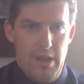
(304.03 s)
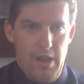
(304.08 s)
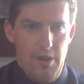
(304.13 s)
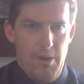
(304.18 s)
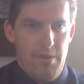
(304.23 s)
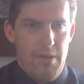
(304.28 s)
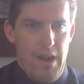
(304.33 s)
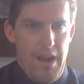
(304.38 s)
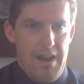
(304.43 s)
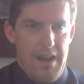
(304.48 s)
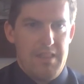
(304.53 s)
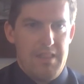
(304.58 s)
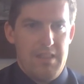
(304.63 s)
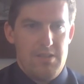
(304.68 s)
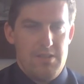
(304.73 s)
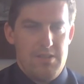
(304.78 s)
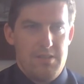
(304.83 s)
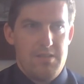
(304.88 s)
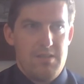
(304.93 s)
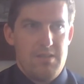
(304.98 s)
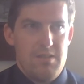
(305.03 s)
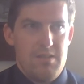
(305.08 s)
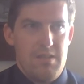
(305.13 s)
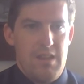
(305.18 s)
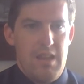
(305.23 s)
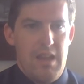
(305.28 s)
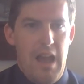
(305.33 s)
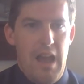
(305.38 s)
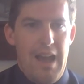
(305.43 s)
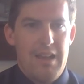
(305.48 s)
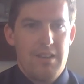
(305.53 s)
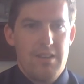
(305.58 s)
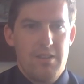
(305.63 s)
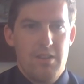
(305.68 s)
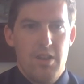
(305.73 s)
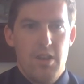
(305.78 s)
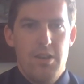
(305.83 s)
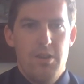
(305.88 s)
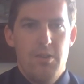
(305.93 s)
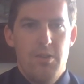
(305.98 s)
though, right? There's he had
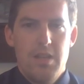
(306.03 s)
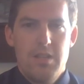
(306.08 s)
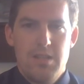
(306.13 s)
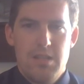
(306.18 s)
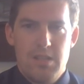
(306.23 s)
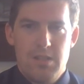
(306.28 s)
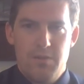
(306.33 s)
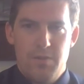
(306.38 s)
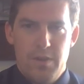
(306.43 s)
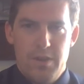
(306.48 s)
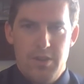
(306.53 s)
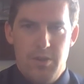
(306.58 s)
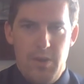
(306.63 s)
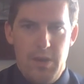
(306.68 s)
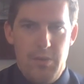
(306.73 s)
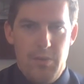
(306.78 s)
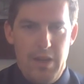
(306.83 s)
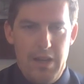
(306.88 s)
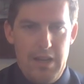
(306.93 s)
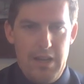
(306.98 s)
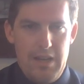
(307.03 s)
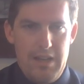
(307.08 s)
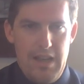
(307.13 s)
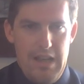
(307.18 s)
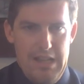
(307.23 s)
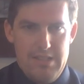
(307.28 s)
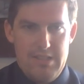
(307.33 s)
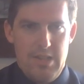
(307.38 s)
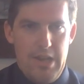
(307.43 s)
good reasons for doing what he did,